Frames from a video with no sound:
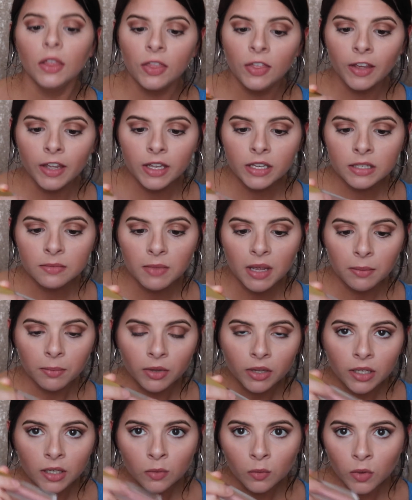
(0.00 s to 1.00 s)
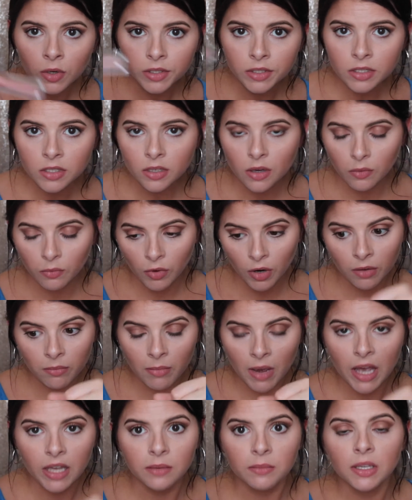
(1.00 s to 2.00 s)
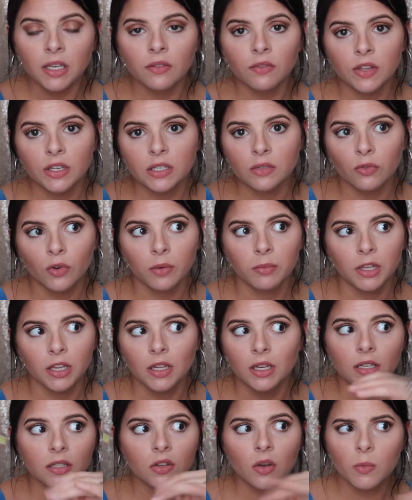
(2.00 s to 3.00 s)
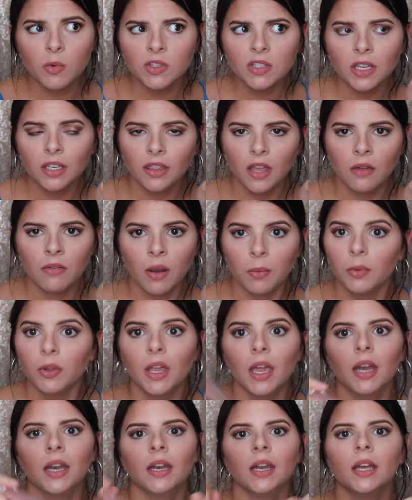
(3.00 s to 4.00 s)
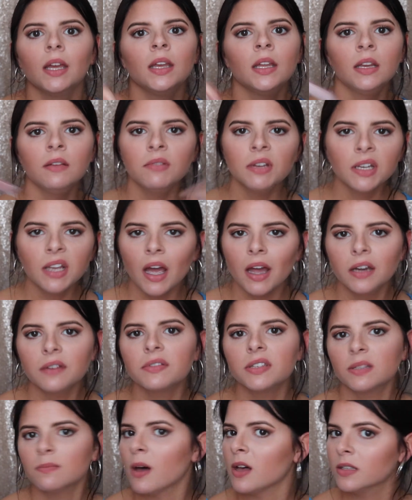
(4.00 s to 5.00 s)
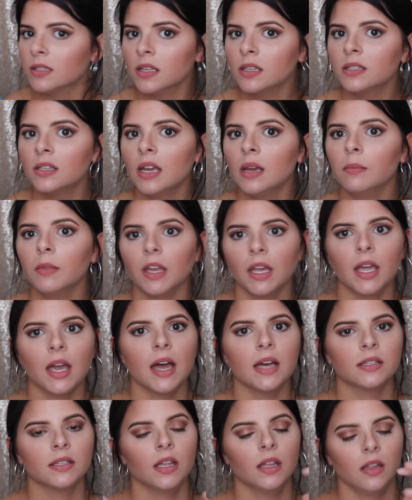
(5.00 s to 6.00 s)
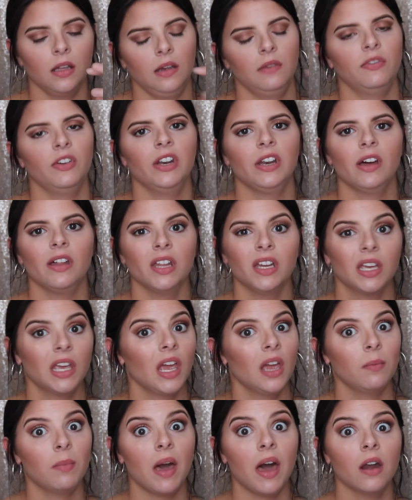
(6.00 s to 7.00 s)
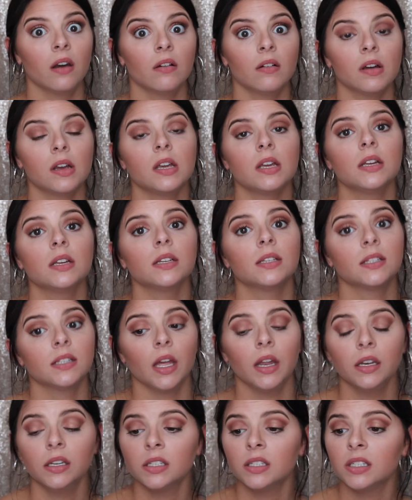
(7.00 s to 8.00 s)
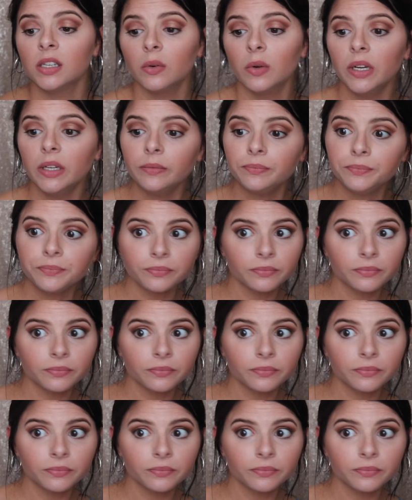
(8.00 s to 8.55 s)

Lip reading: These Maybelline ones remind me of this formula. It's almost like they replicated it. It even kind of smells the same, like it has that like vanilla cake battery scent to it.